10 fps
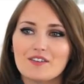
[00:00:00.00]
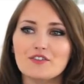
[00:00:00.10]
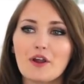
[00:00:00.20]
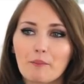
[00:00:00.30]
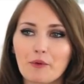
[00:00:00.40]

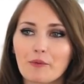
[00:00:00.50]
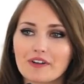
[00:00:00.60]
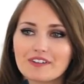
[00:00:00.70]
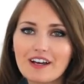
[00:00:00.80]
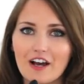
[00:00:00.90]
Number
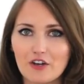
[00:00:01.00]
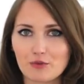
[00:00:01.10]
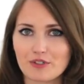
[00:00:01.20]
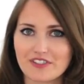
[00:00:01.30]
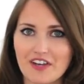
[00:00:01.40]
1,
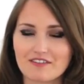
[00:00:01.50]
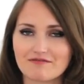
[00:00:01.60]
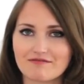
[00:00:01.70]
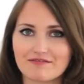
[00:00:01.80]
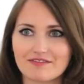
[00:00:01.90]

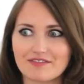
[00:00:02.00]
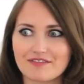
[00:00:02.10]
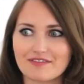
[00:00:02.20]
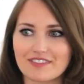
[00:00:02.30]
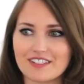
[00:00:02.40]
100%,
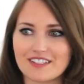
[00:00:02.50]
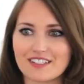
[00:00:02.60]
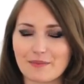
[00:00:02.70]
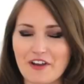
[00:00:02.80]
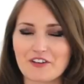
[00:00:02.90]

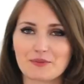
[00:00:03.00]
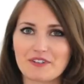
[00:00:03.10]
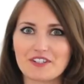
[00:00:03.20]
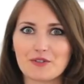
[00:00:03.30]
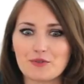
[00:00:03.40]
is my
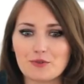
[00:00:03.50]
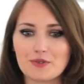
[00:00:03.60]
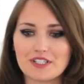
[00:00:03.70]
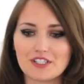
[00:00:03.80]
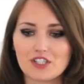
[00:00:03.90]
husband, who
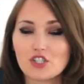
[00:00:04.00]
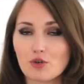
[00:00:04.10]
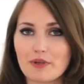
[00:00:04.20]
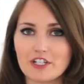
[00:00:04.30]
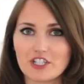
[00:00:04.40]
is
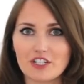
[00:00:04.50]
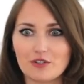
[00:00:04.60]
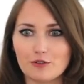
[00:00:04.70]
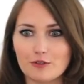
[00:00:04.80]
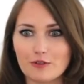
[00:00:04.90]
so patient,
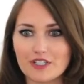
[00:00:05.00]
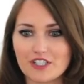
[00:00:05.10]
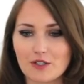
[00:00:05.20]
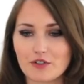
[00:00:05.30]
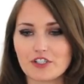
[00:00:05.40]
who is
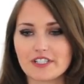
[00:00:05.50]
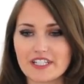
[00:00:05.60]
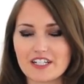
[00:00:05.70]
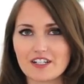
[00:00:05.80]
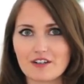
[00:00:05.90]
so
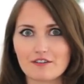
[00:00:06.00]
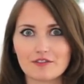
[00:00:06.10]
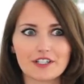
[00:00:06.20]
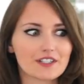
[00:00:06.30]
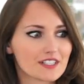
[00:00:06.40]
understanding of
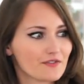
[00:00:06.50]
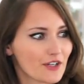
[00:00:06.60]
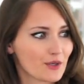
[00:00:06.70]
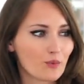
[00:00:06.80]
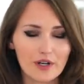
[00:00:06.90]
like this
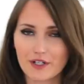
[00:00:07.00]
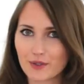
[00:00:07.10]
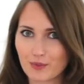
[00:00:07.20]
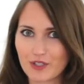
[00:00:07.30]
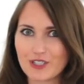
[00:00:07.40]
very
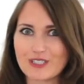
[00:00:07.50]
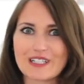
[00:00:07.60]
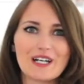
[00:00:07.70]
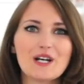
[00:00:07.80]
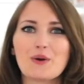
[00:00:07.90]
weird
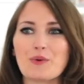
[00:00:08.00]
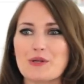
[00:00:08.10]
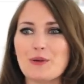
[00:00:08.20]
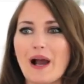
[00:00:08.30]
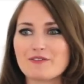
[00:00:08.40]
world where
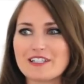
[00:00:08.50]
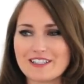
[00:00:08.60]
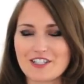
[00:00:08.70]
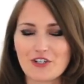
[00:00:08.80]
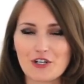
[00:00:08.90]
you have to
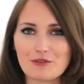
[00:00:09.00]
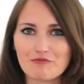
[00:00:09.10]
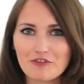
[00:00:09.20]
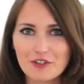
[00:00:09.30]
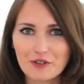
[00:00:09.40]
Instagram
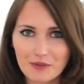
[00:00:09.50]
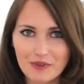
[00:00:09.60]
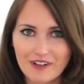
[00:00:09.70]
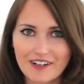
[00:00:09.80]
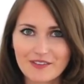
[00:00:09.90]
food
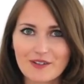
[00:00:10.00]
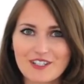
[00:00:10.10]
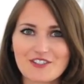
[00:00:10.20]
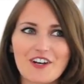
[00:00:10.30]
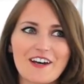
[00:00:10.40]
when you're at the
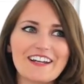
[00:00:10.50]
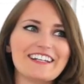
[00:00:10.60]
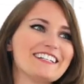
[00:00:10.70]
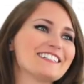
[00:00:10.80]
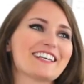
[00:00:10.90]
restaurant, and
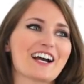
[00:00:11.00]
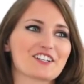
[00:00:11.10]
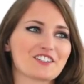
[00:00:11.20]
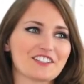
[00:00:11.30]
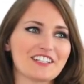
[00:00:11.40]
he is
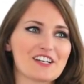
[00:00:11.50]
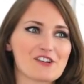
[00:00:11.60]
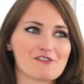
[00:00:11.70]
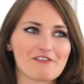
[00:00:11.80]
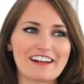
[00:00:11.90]
actually
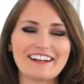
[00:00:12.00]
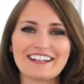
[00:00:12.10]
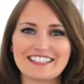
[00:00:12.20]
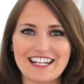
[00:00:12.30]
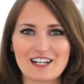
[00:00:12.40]
great
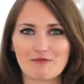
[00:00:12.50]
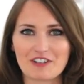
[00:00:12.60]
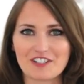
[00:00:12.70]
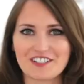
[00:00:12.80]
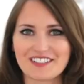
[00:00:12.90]
at taking
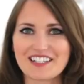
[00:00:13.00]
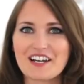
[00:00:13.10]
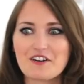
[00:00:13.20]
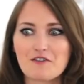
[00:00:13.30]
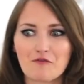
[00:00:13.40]
pictures
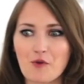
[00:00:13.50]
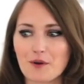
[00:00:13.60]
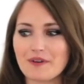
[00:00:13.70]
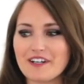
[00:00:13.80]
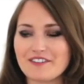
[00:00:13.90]

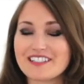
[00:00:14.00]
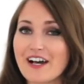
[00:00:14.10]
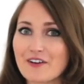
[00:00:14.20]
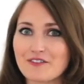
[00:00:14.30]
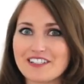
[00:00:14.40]
for me if he's
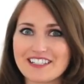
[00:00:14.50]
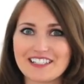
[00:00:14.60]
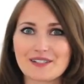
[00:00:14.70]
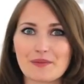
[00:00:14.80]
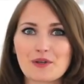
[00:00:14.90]
out, if he
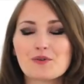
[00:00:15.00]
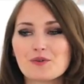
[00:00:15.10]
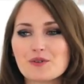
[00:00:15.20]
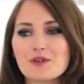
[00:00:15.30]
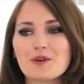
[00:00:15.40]
sees something
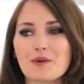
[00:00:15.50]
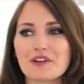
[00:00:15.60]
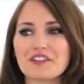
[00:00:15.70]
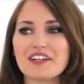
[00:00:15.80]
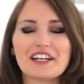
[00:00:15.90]
cool,
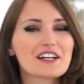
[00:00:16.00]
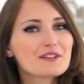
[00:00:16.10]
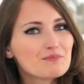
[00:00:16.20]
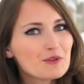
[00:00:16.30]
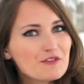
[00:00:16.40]
or like
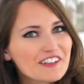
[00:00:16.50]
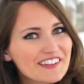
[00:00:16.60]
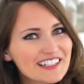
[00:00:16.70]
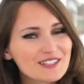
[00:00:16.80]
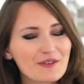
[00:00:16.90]
moving
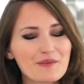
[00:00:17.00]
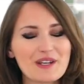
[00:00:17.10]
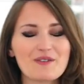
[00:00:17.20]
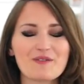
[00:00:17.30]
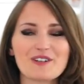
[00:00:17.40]
things for
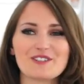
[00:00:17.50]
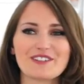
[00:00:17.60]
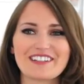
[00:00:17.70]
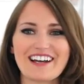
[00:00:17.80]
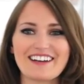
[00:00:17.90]
me when we're
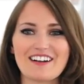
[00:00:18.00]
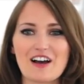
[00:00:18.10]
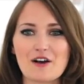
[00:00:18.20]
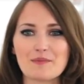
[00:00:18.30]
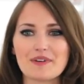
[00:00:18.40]
doing
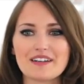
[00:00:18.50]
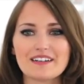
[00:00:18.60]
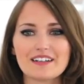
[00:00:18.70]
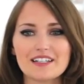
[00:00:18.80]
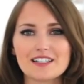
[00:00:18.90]
that.
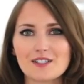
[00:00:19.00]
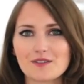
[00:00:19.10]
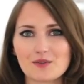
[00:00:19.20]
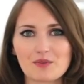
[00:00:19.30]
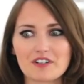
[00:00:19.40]
He's so
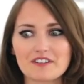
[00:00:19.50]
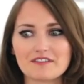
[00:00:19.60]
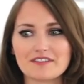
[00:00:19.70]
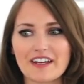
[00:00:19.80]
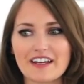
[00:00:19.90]

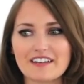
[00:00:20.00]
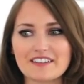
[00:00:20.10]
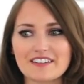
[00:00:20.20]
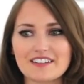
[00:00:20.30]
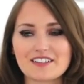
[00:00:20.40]
supportive
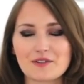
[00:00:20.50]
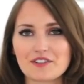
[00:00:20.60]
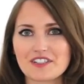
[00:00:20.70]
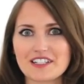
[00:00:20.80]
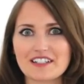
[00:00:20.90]
and so
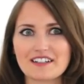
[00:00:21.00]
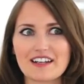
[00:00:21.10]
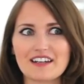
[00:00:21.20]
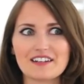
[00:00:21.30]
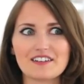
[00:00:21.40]
understanding
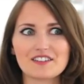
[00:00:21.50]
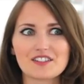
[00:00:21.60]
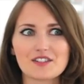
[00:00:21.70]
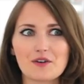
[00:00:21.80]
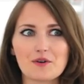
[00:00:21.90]
and
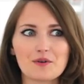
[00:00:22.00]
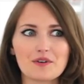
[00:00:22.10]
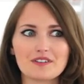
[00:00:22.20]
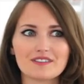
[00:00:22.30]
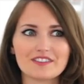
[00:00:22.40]

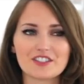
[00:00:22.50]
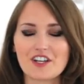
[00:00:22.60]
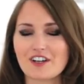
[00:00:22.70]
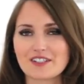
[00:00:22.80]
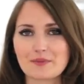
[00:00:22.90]
so just
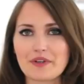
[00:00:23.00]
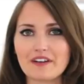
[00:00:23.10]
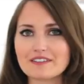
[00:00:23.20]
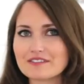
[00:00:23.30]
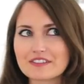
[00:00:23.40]
awesome,
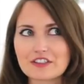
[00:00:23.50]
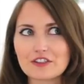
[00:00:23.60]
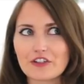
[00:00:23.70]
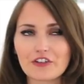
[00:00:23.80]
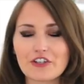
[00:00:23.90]
and I
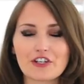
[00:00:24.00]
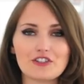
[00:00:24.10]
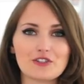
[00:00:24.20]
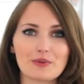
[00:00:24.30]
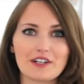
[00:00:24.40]
literally
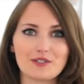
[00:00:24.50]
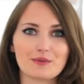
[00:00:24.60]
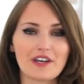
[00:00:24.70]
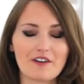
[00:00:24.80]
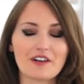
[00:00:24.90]
couldn't do what I do
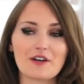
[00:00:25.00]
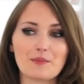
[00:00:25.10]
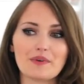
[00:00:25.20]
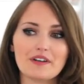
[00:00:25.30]
without him.